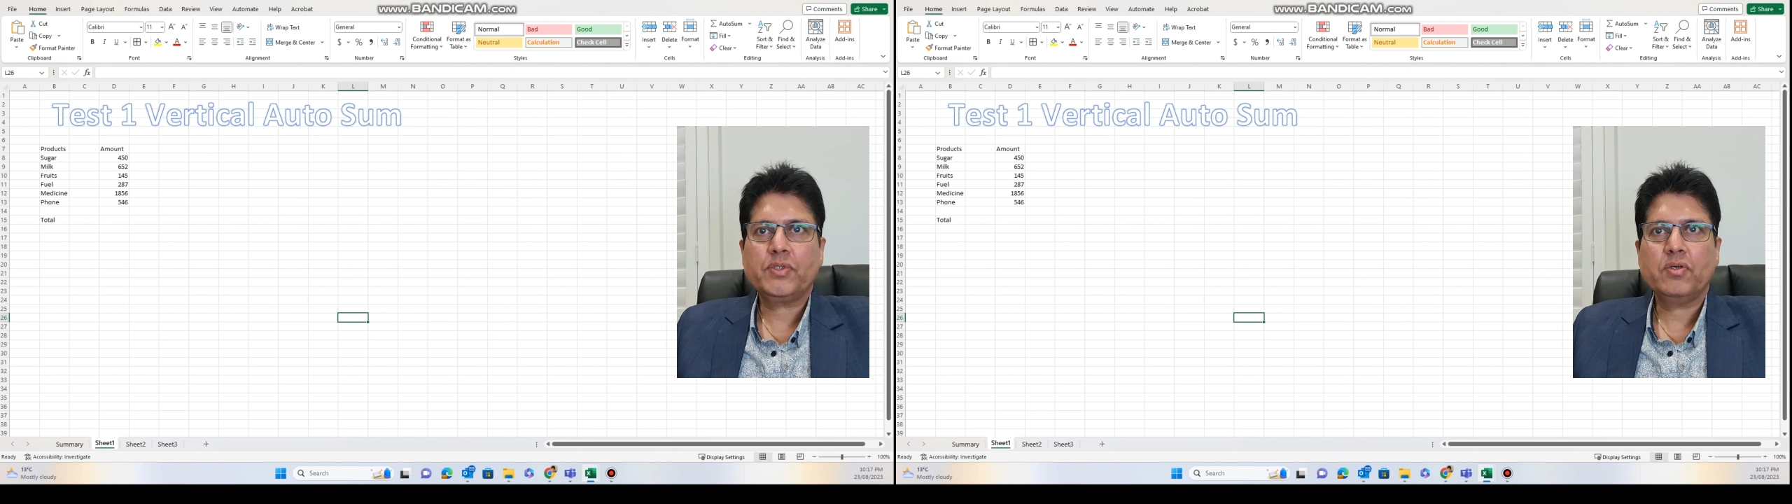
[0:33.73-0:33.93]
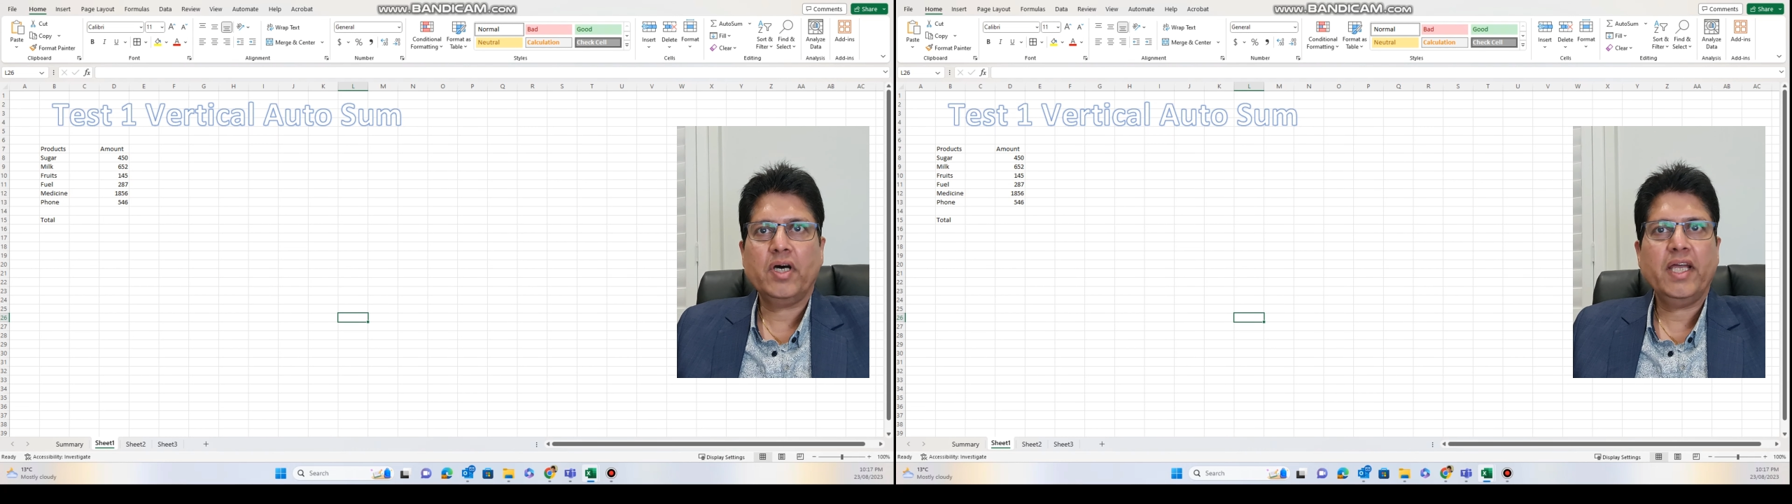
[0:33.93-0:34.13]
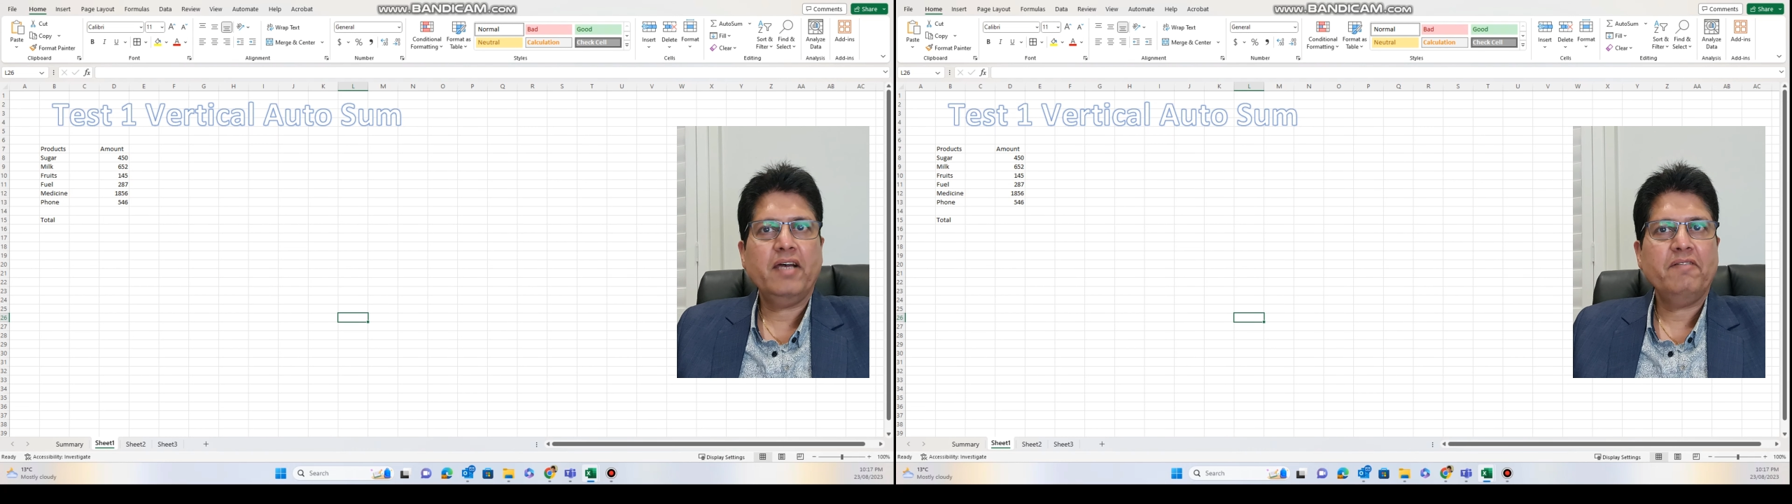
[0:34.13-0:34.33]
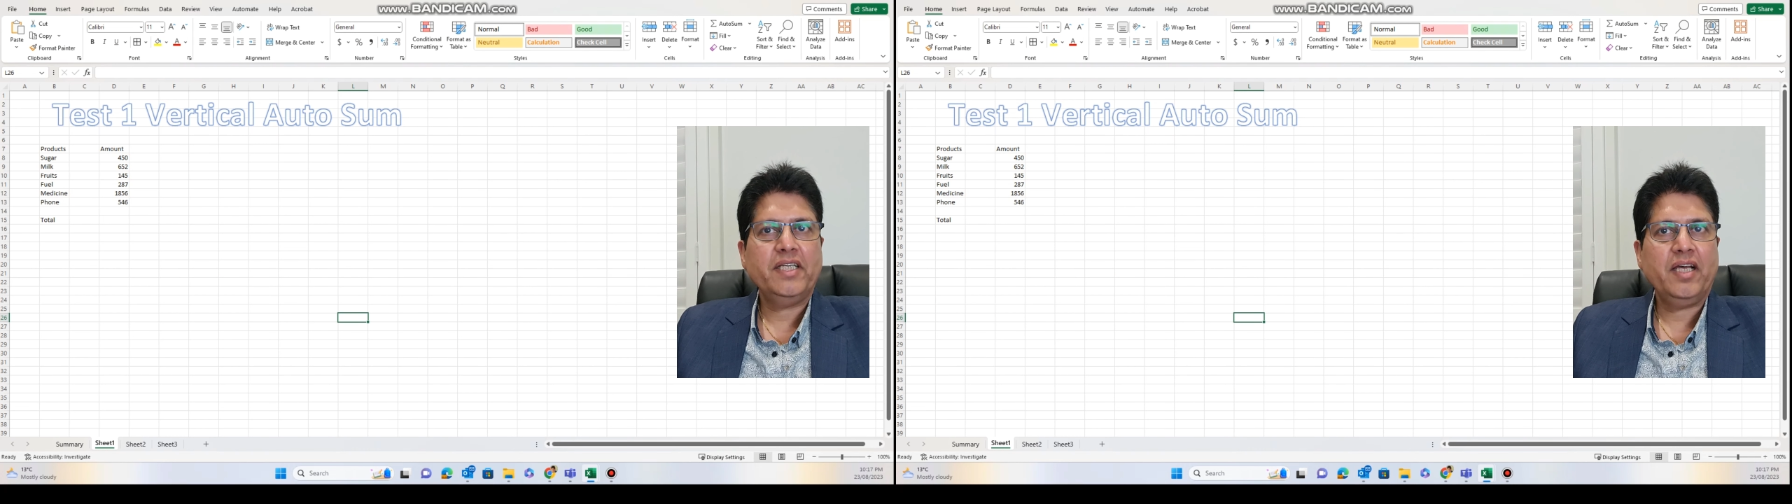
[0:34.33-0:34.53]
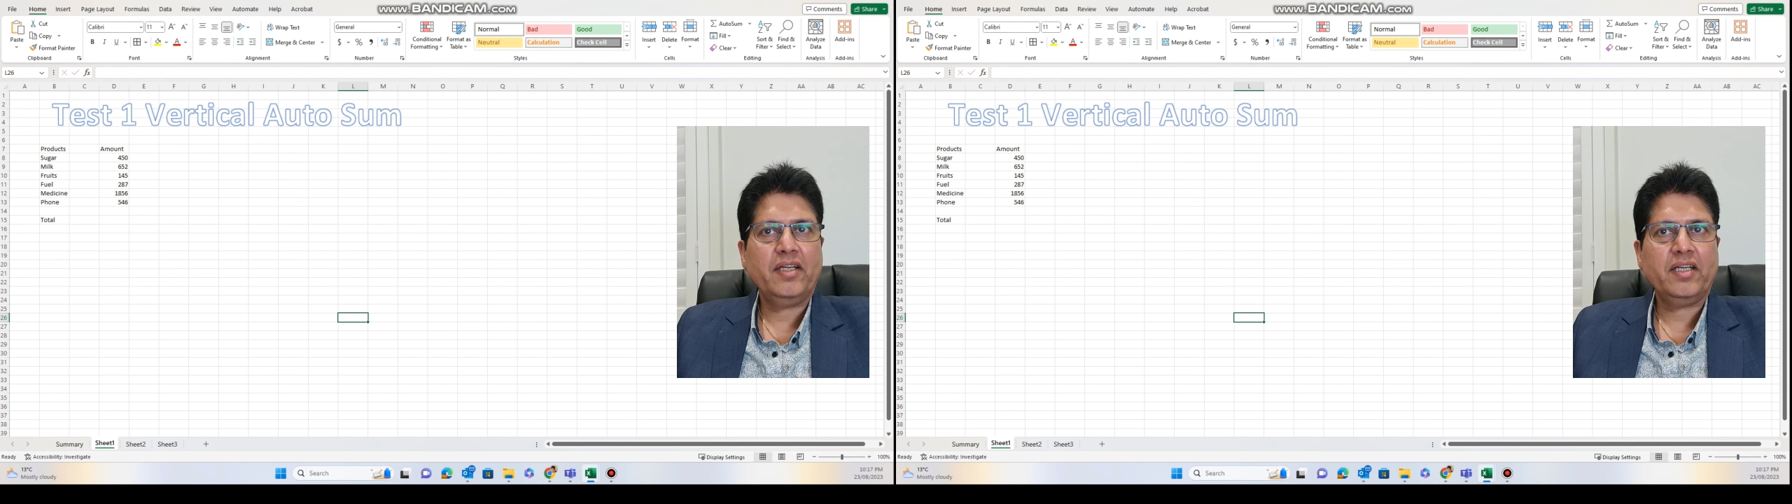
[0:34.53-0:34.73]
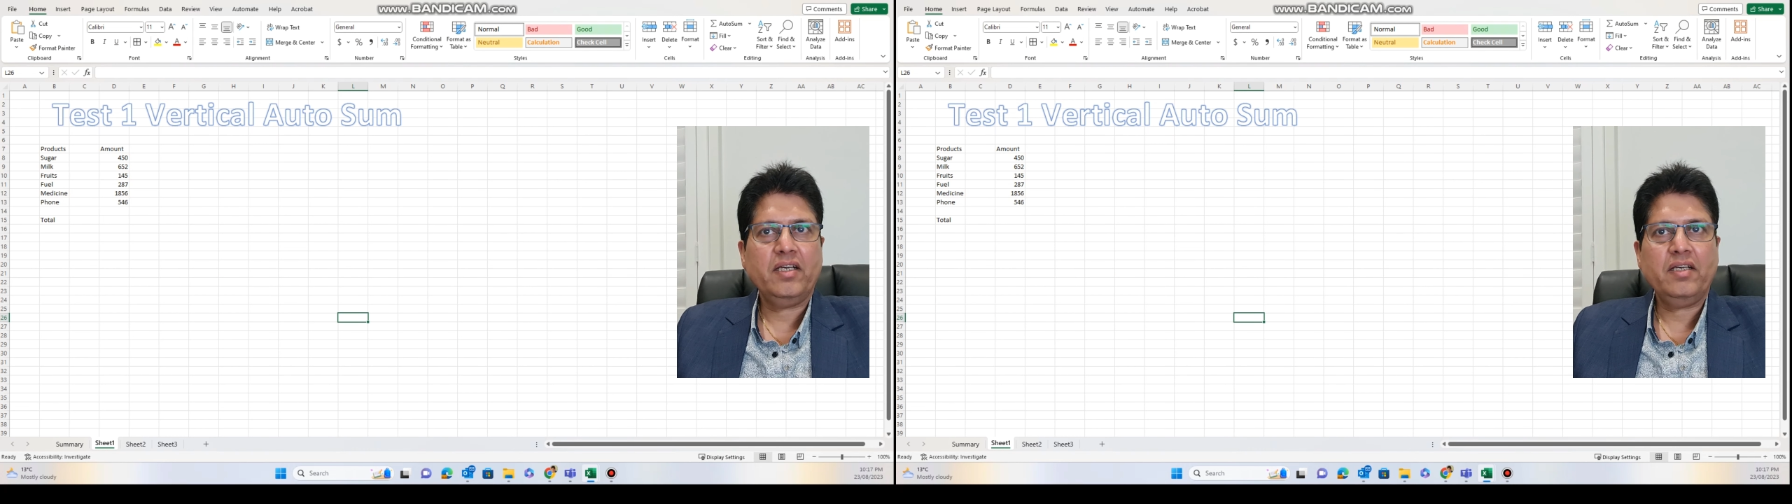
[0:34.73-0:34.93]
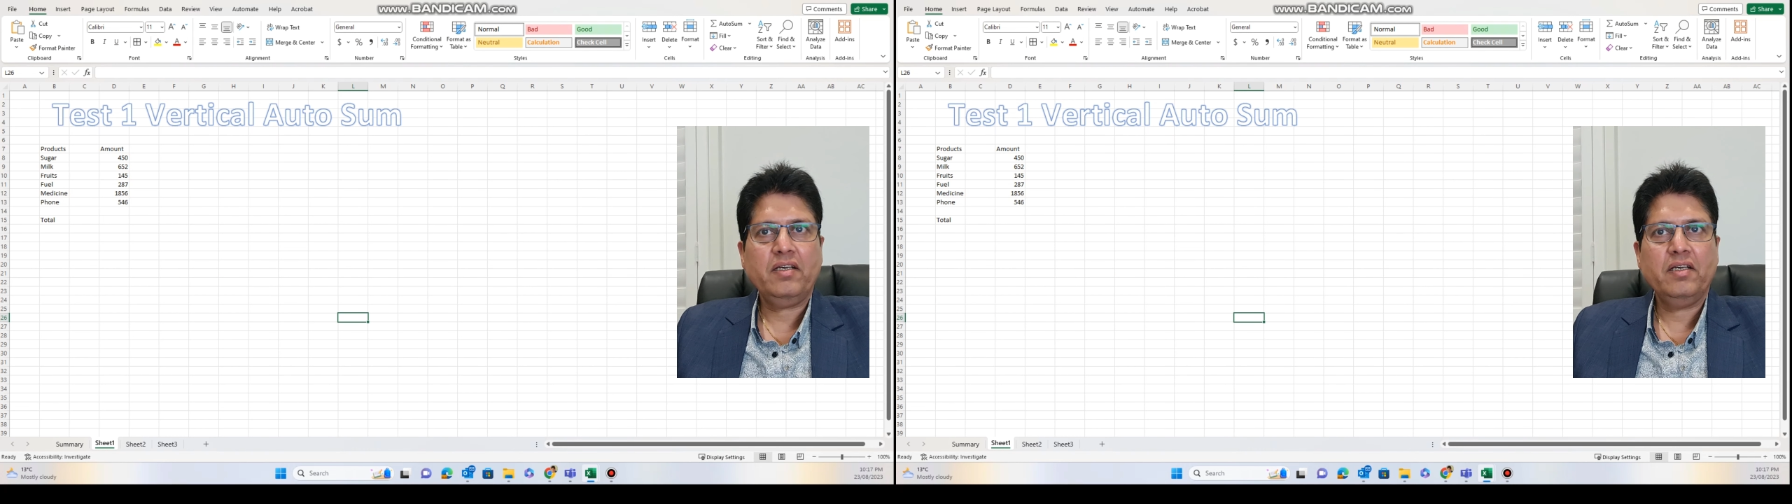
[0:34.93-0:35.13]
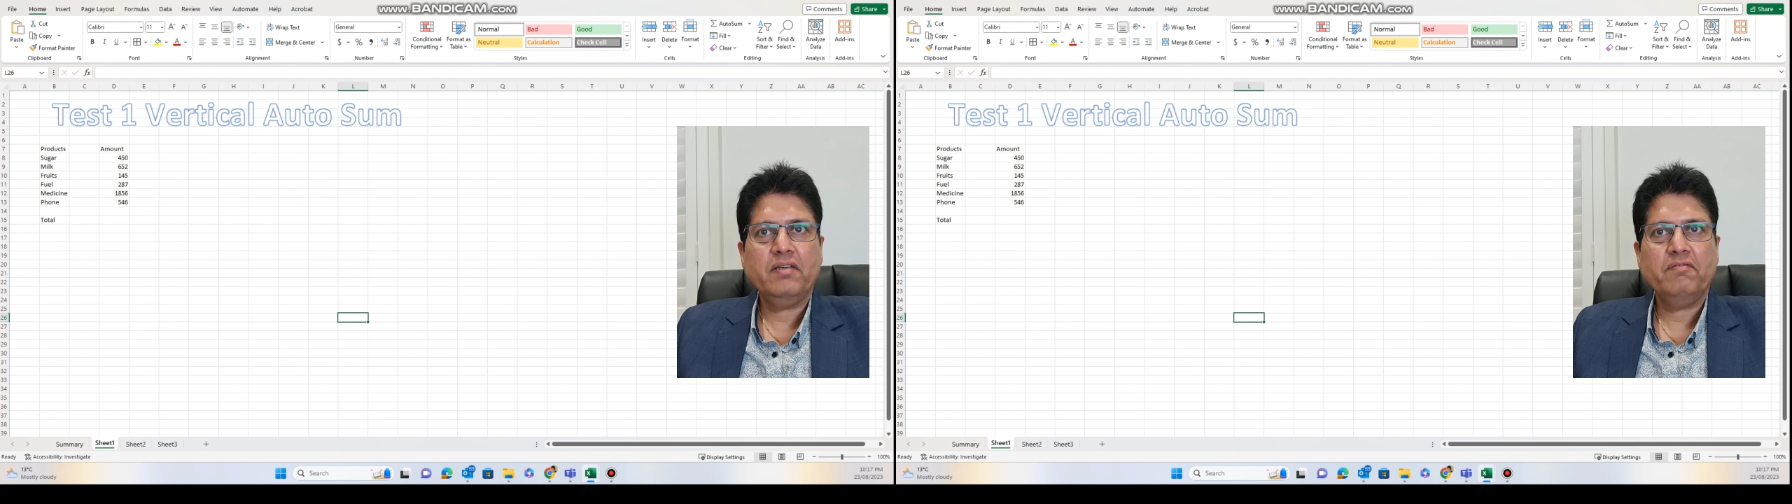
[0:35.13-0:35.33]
So I have a data